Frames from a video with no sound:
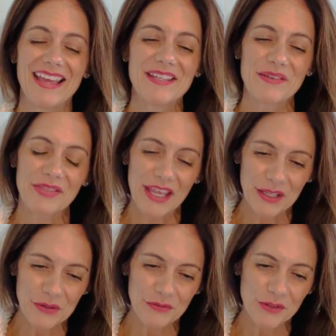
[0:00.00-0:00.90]
So thank
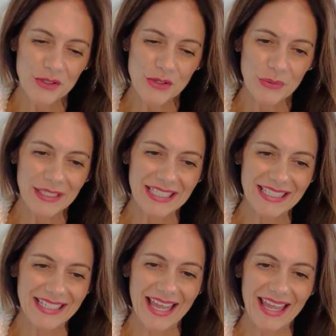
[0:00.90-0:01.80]
you for
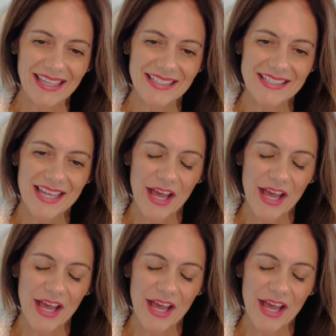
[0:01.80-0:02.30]
joining, and